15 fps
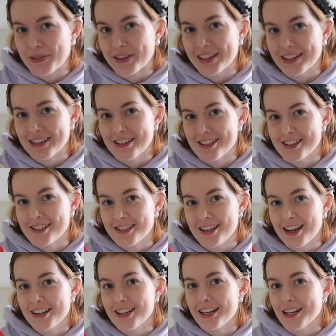It is
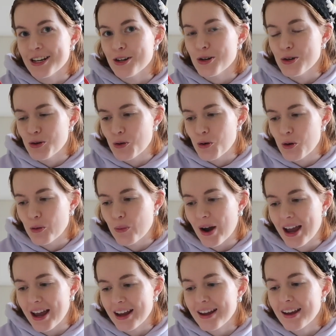set in
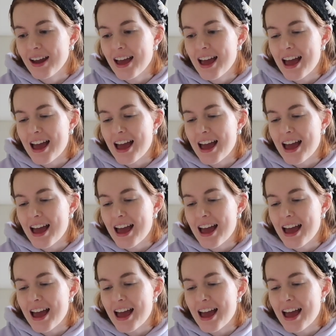Norway,